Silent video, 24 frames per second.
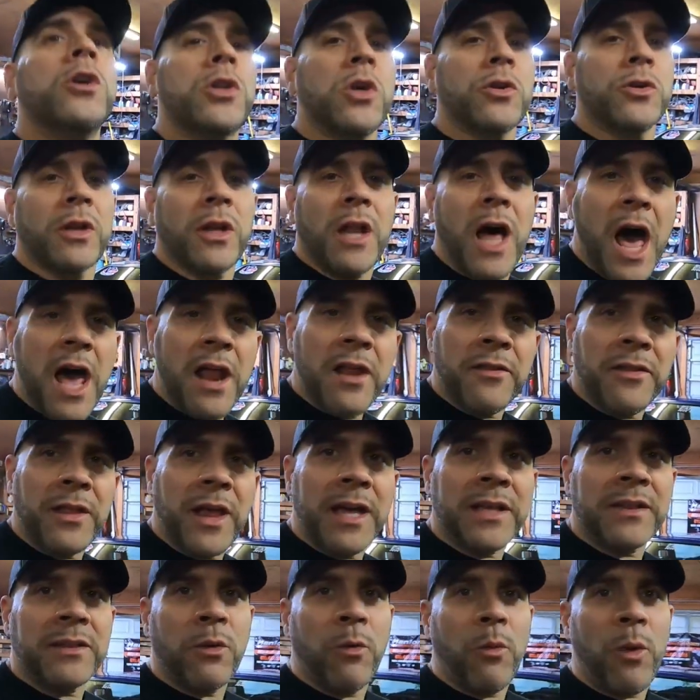shows a lot of
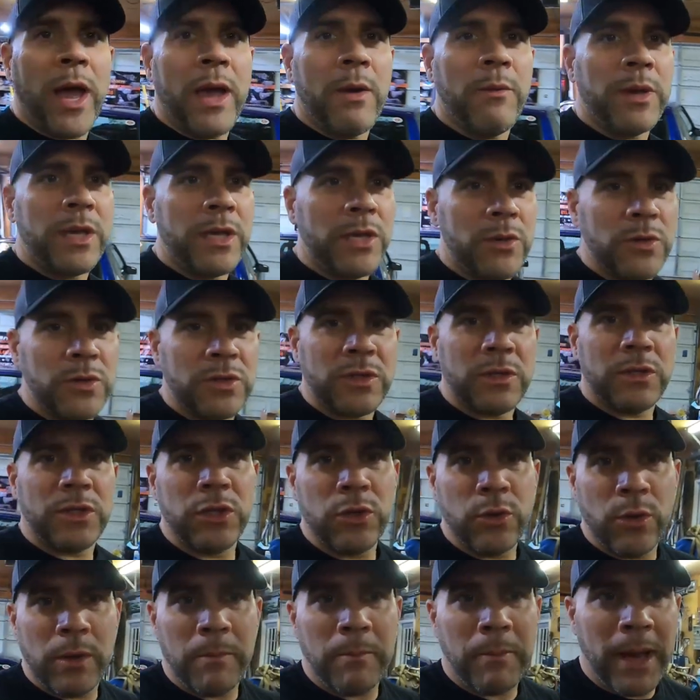like the way we used to
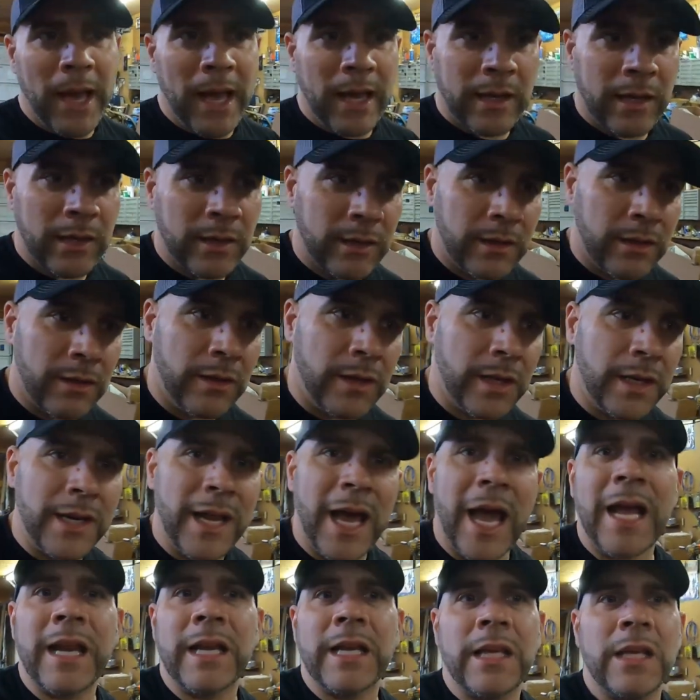do it back in the
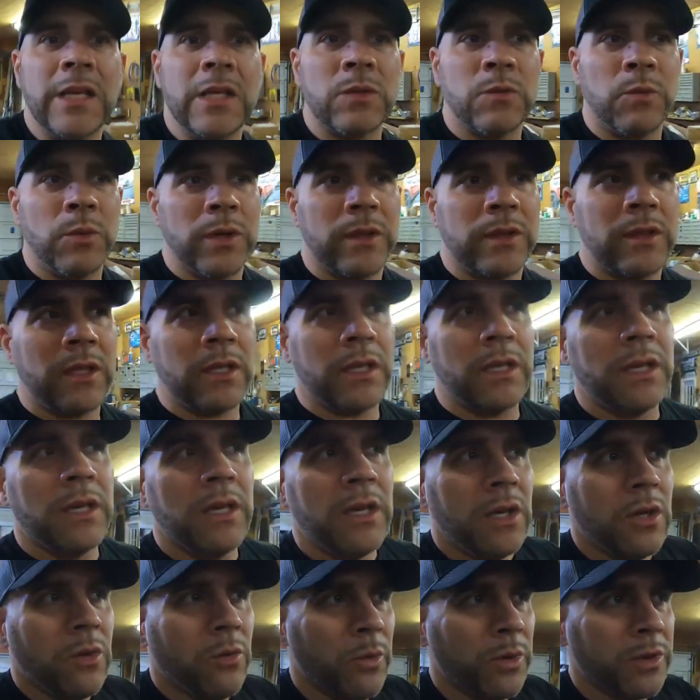90s with the
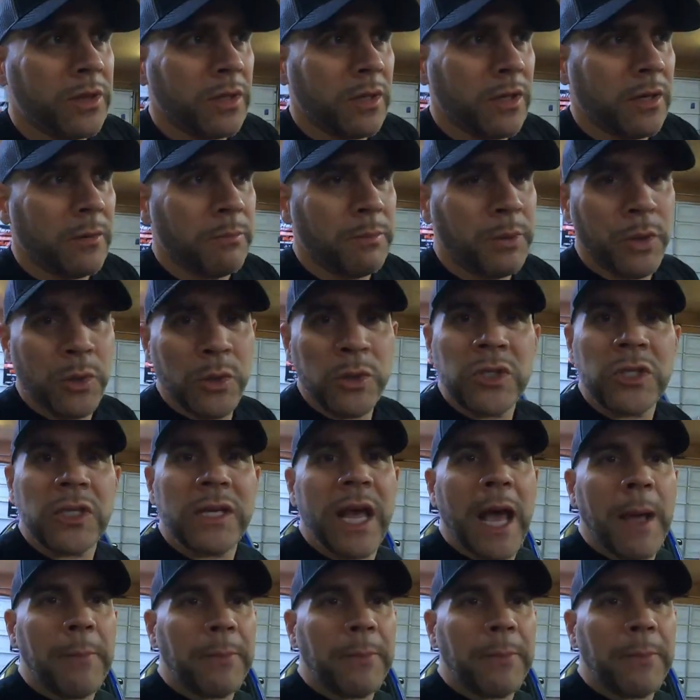boosted